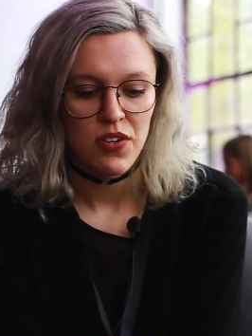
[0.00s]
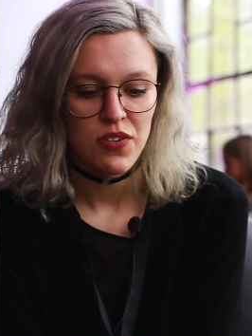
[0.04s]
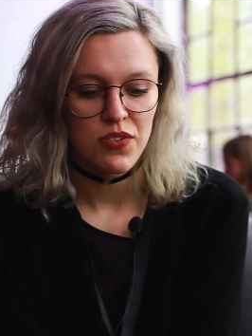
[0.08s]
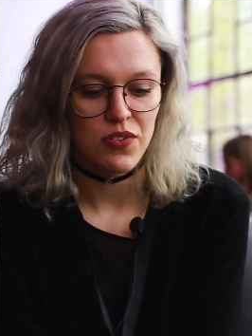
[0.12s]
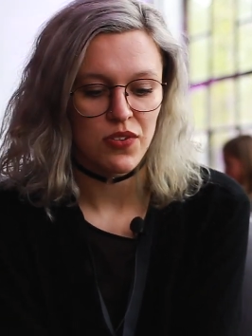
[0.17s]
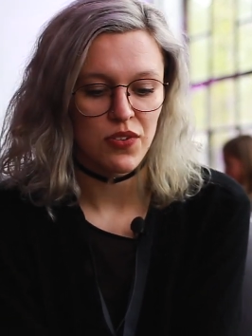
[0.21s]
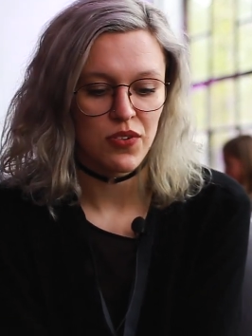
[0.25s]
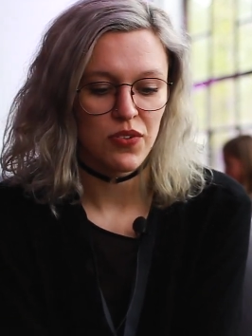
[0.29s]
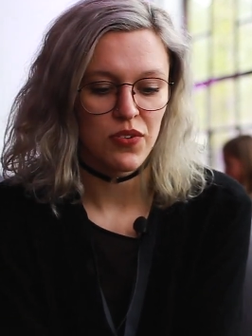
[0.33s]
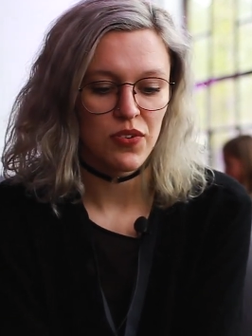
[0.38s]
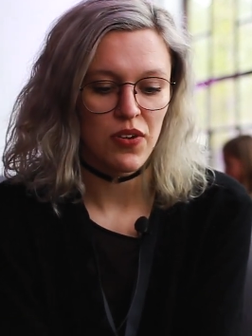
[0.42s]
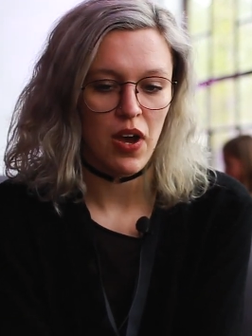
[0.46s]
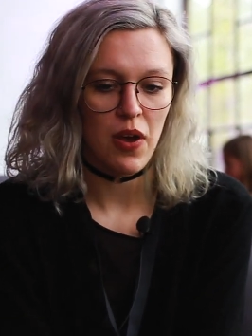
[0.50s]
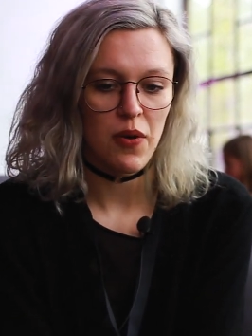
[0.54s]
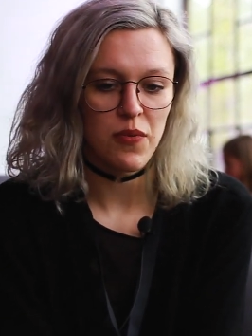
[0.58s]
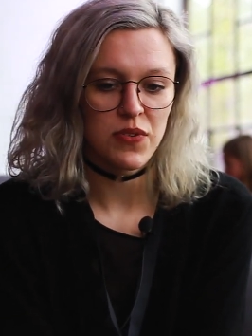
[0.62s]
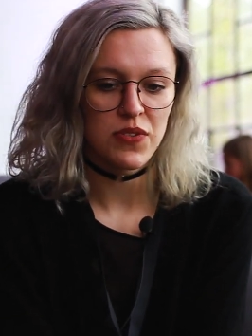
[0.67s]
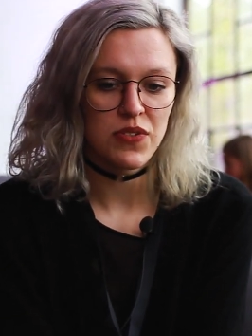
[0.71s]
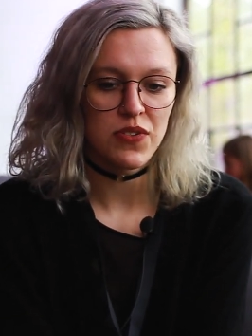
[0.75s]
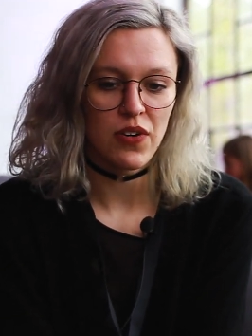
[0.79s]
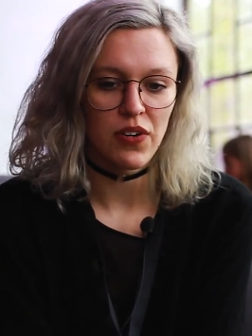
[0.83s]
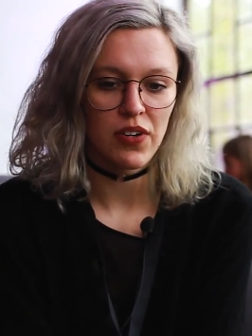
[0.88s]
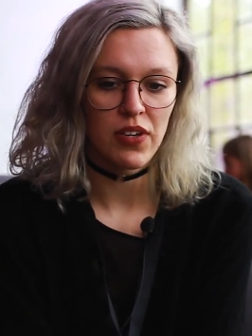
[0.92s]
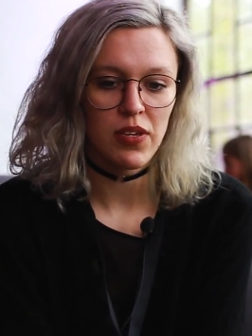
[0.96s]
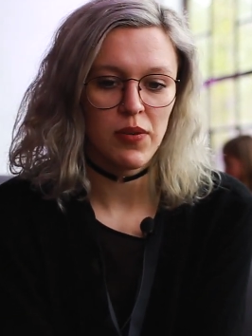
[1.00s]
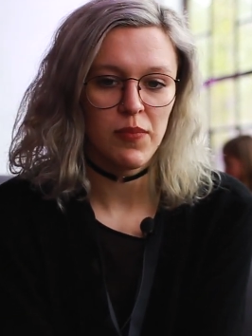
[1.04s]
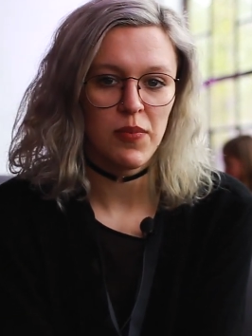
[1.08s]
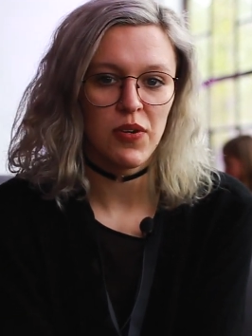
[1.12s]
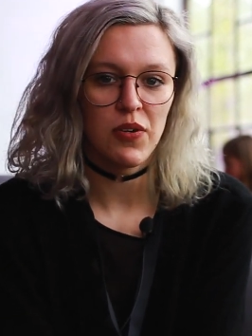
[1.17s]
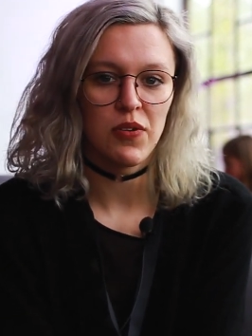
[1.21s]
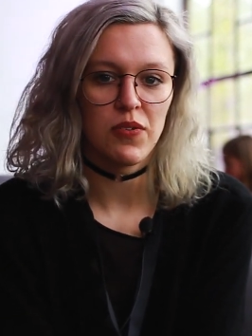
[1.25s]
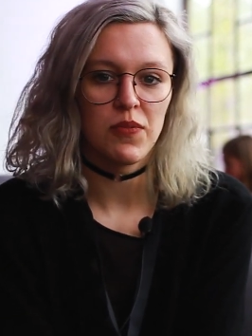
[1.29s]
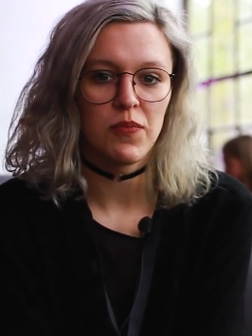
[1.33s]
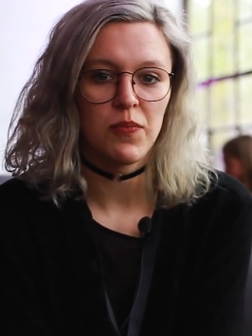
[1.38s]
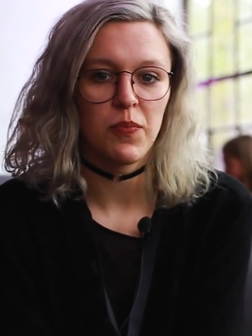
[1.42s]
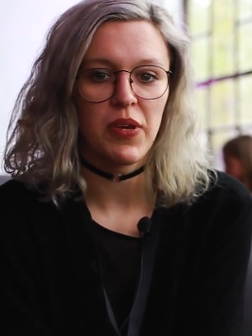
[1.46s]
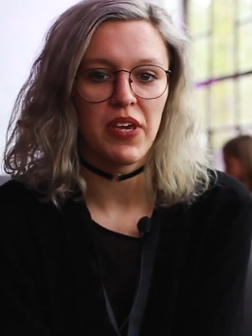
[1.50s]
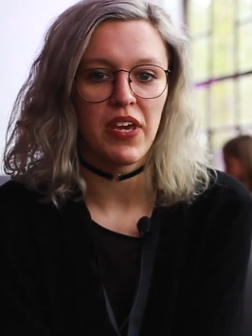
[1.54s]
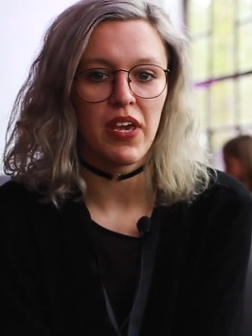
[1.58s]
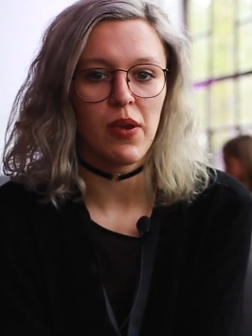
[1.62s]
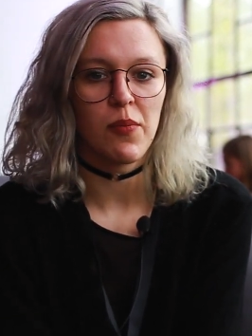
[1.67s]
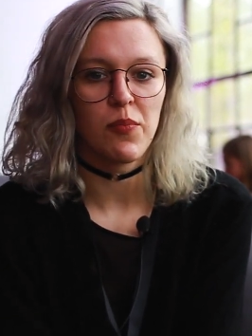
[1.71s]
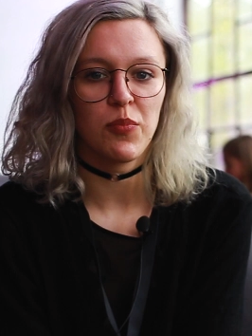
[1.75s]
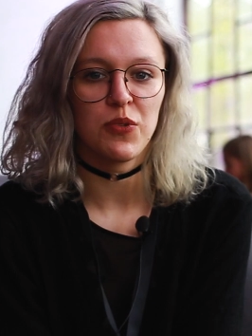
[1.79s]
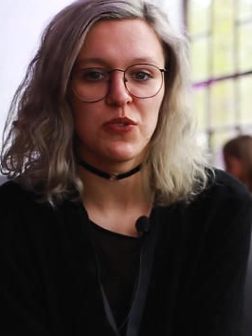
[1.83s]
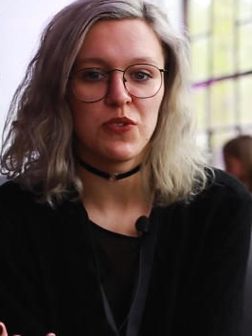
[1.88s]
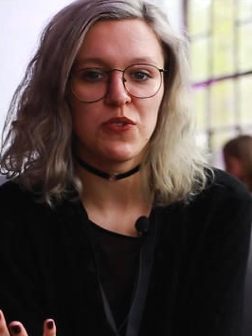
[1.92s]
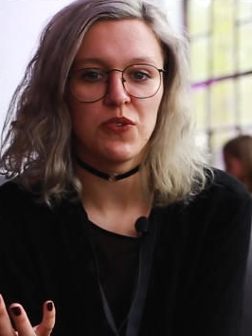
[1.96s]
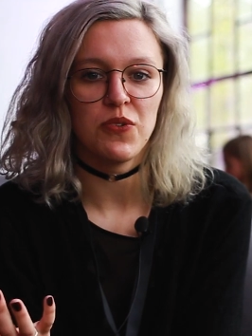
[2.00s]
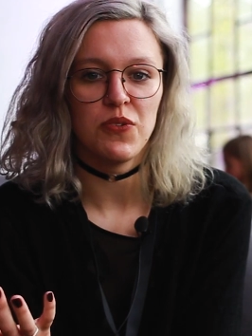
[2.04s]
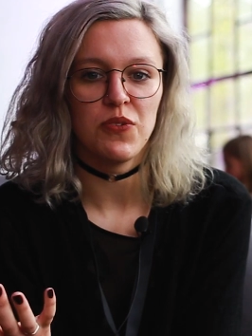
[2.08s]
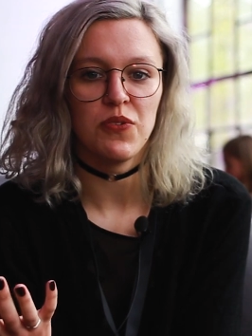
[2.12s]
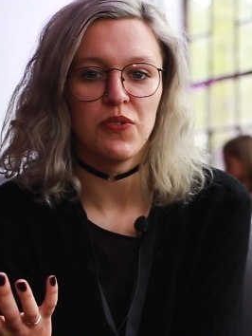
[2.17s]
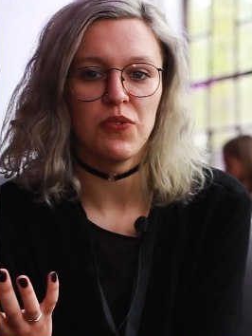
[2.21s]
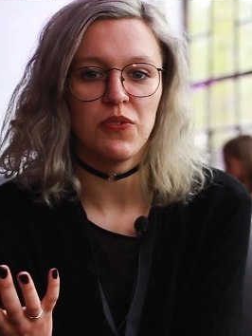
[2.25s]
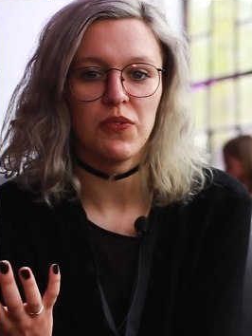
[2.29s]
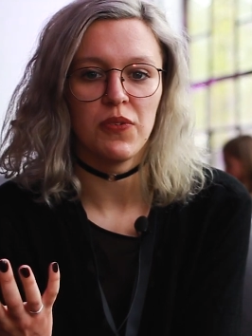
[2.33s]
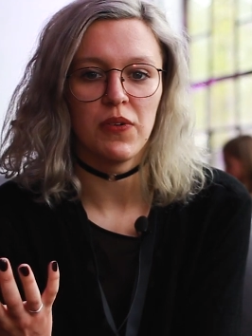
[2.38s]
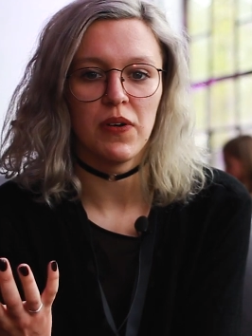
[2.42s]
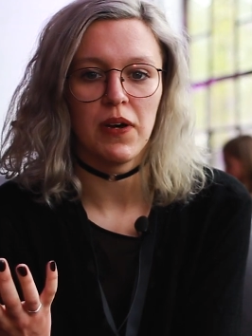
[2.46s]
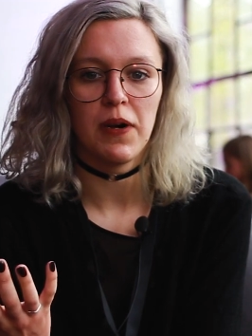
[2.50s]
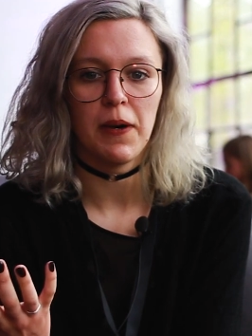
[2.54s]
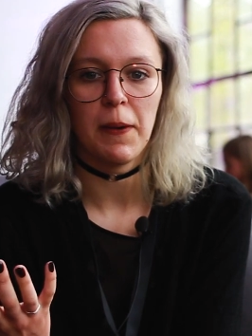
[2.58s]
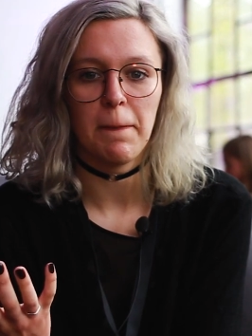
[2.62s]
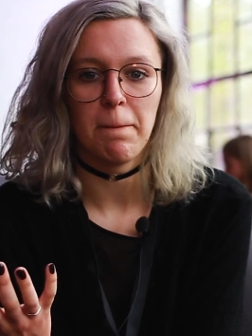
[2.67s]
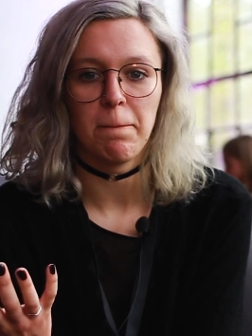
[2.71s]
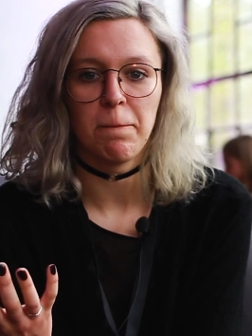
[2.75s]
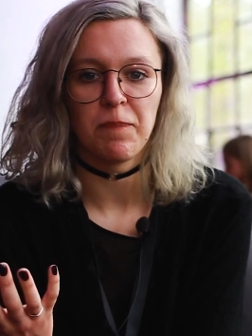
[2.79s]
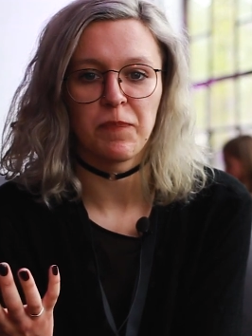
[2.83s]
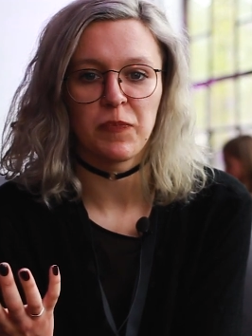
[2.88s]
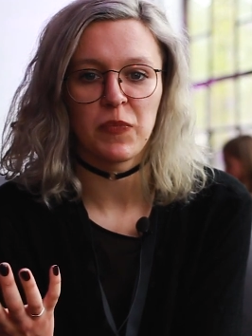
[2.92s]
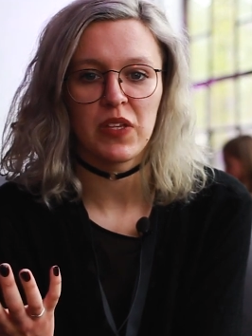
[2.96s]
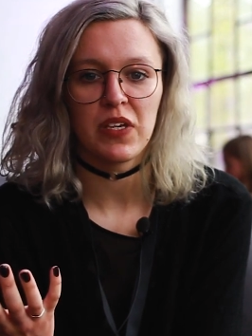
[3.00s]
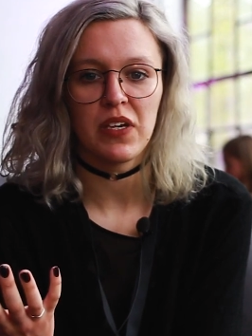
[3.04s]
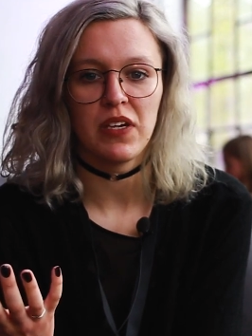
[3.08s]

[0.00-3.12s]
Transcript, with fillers: So I was talking about being able to um,